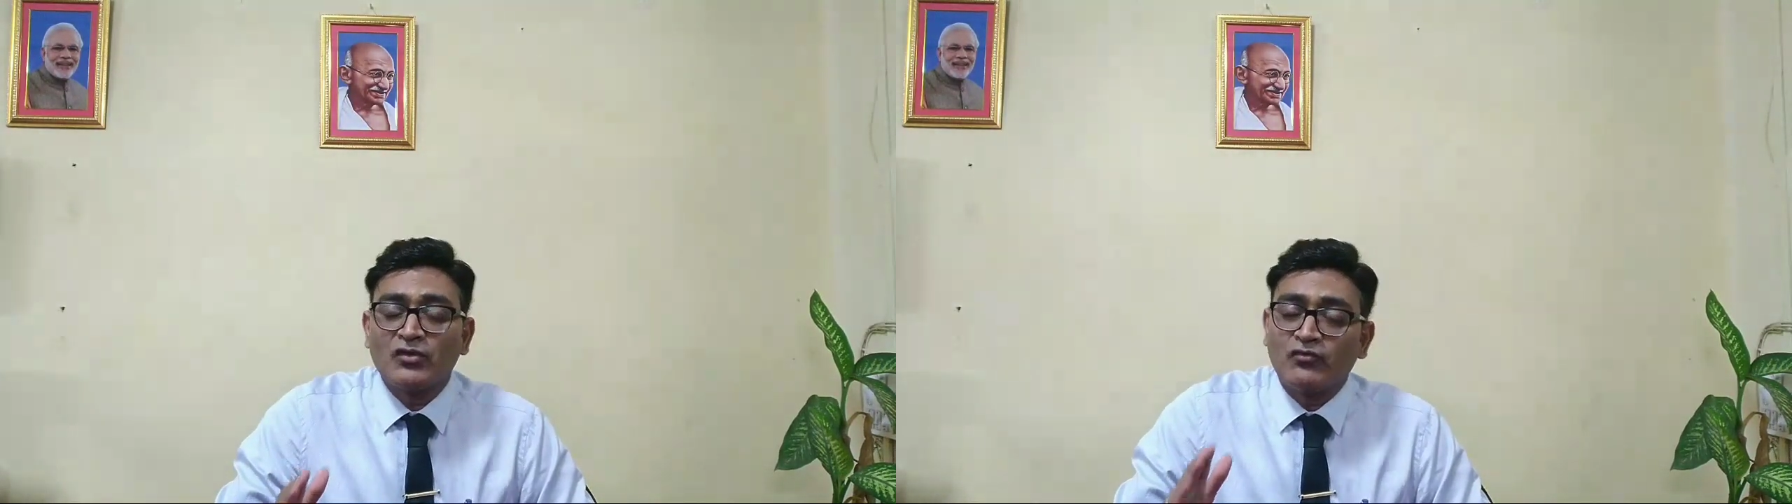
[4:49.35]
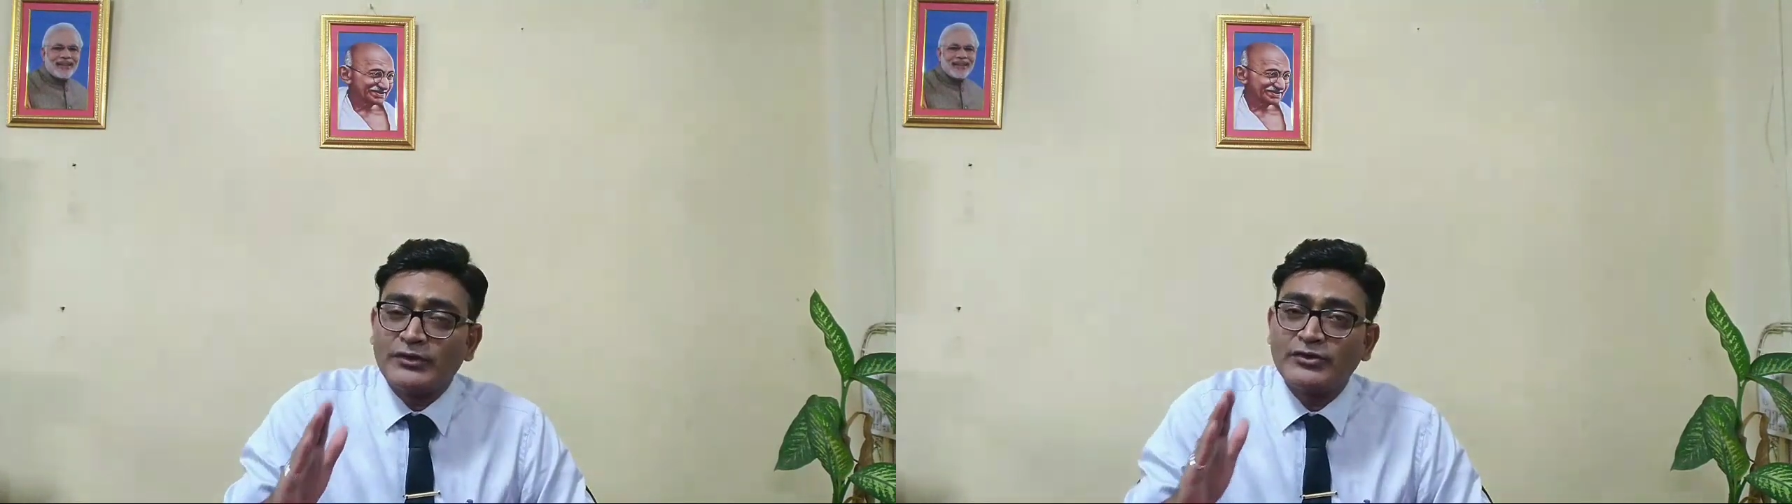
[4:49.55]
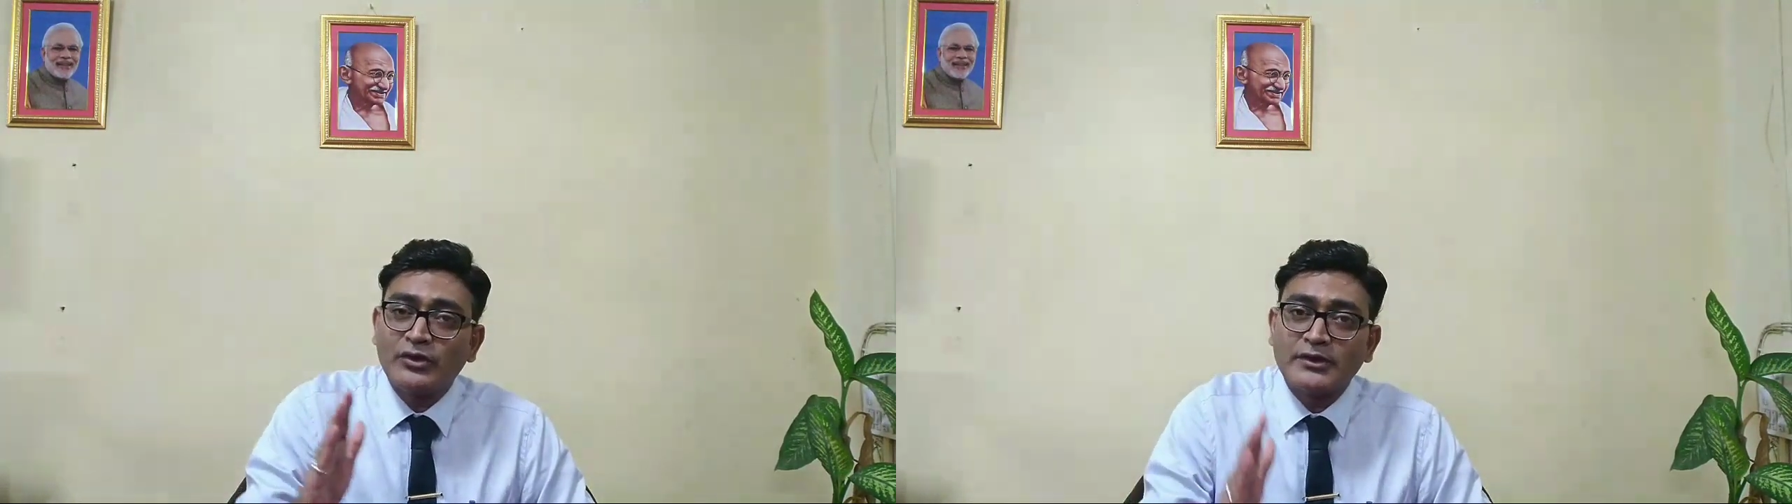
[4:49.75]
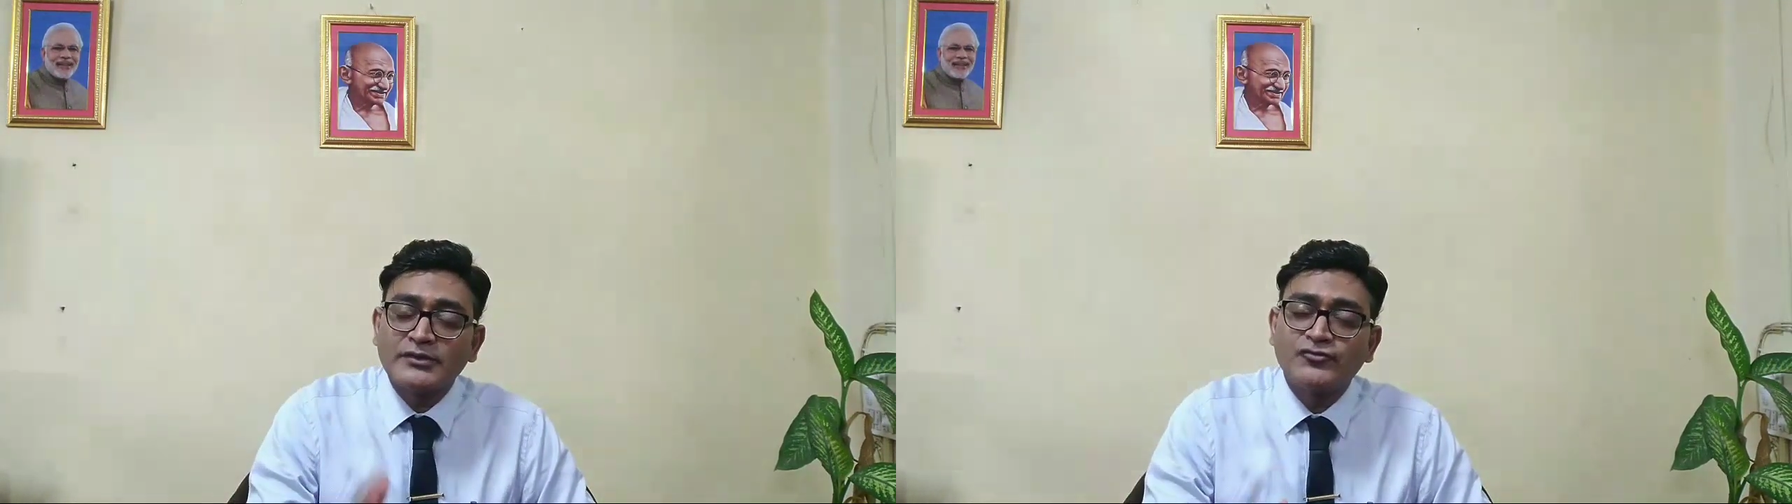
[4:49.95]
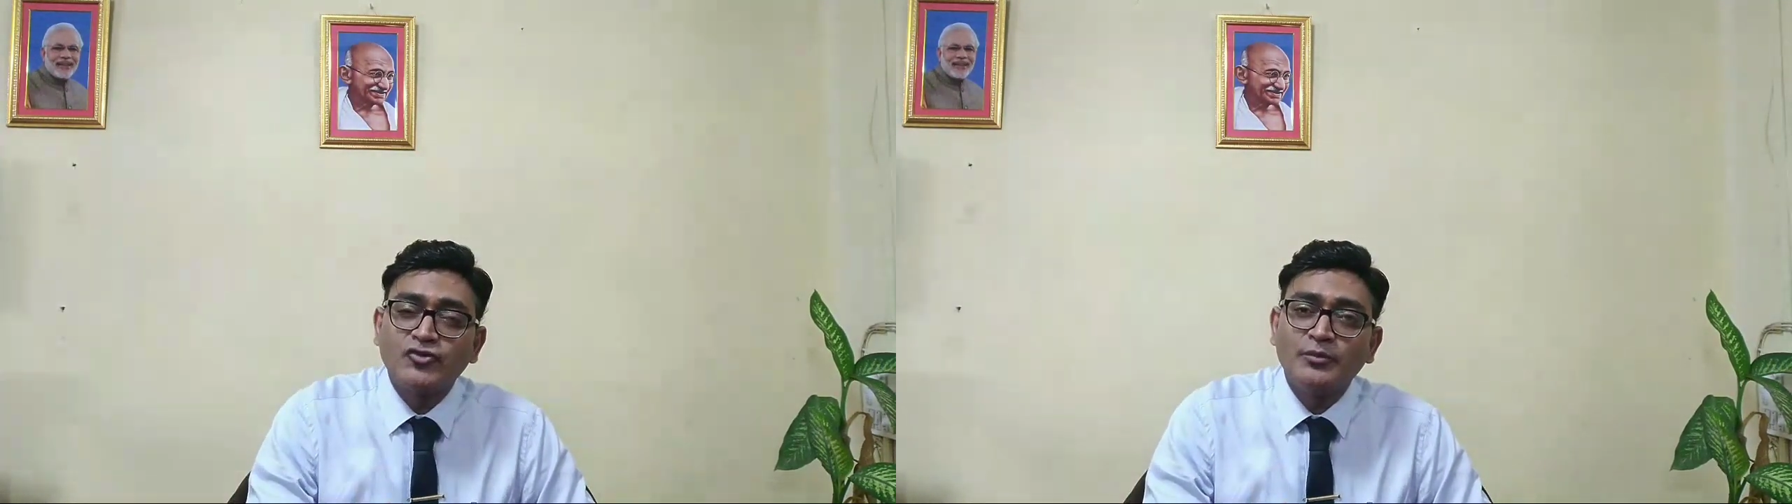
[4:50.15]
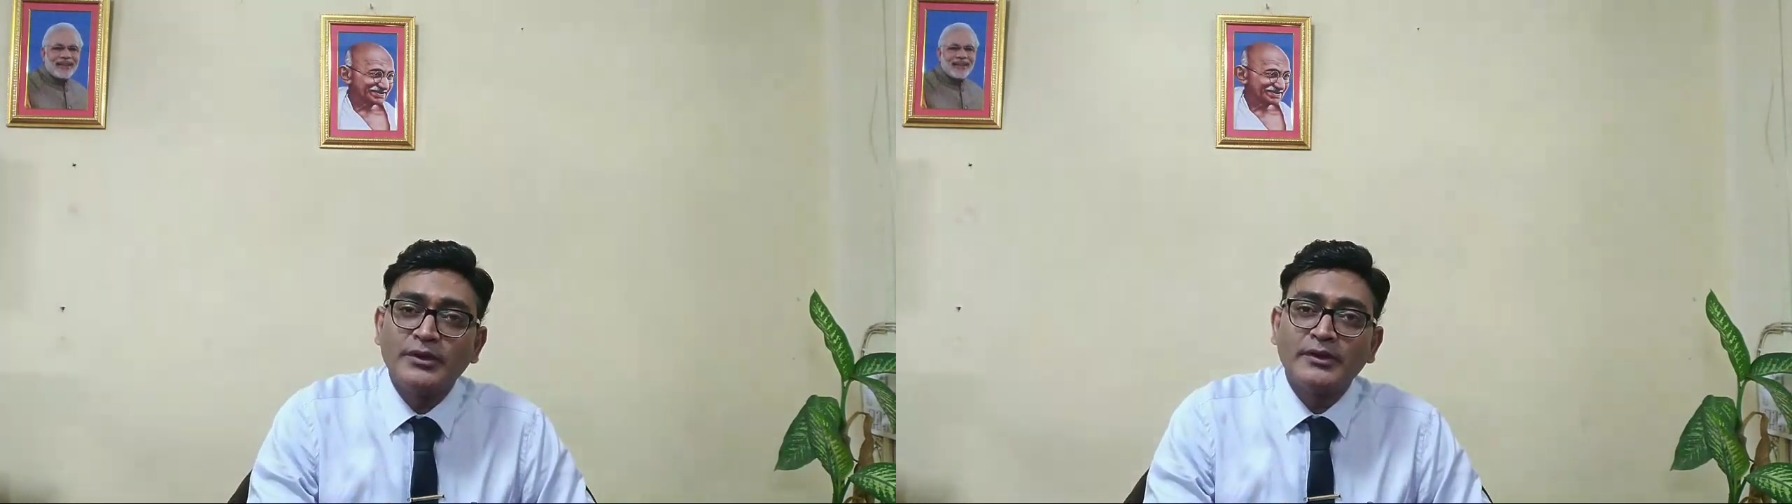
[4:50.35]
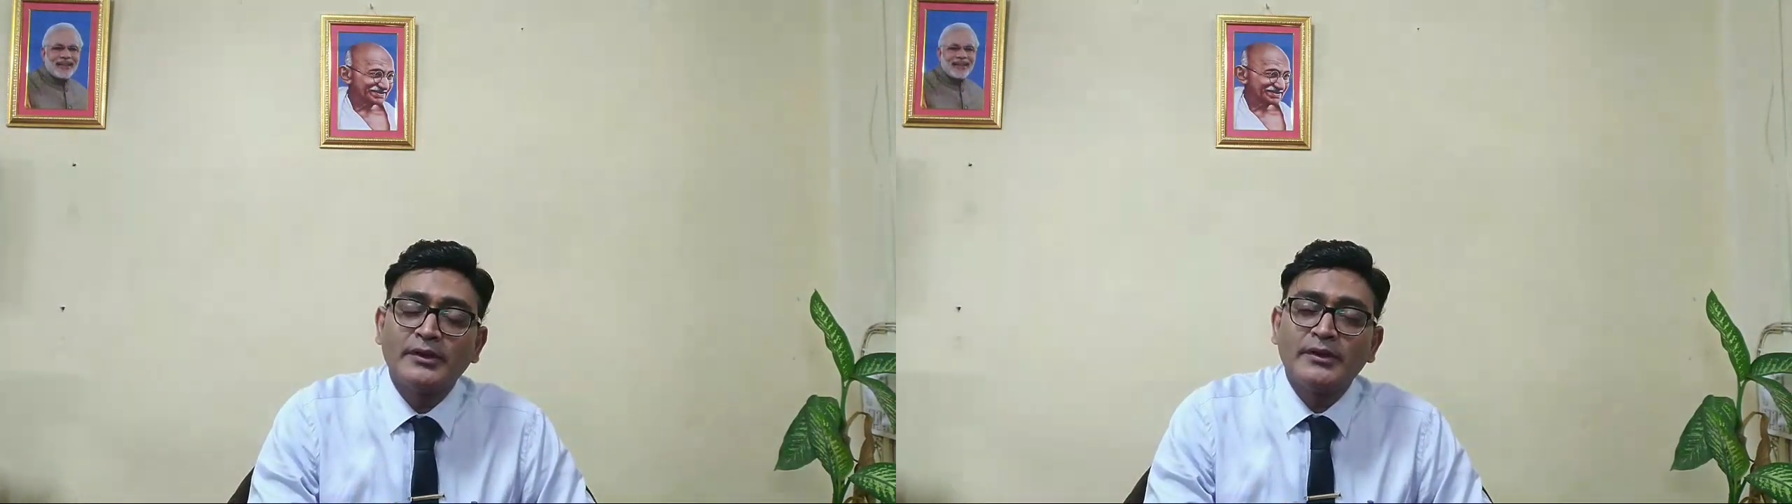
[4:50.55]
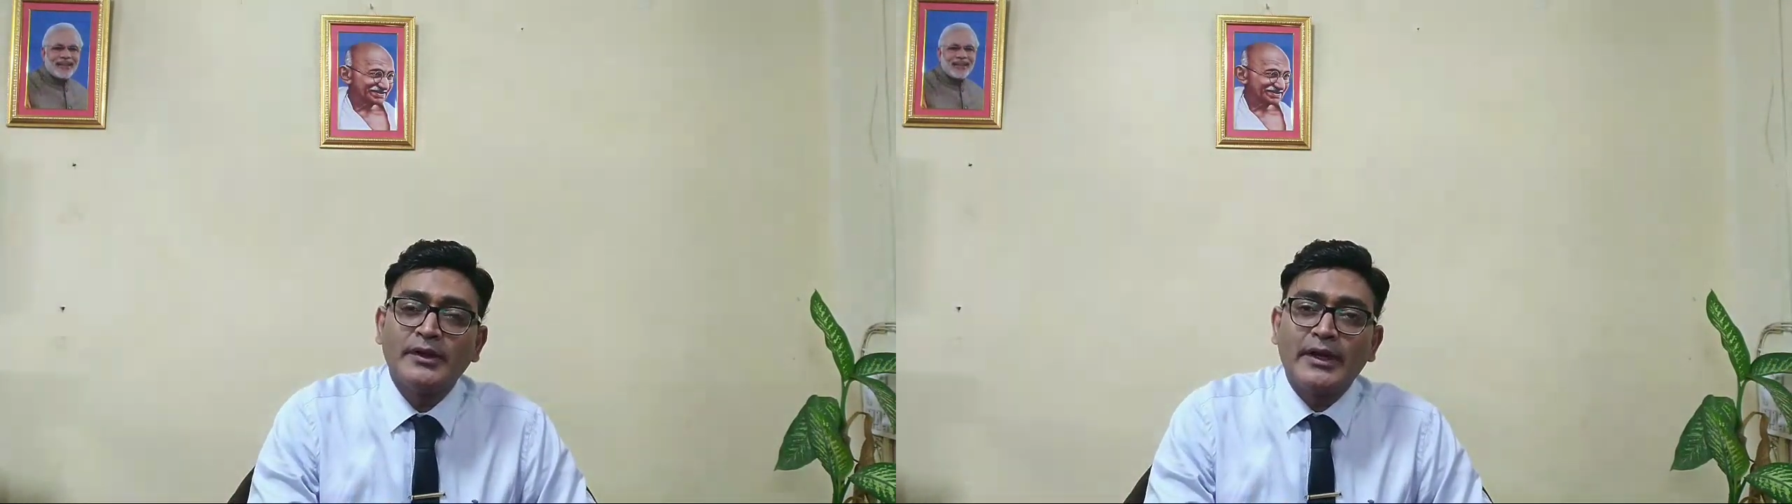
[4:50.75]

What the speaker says: What you are consuming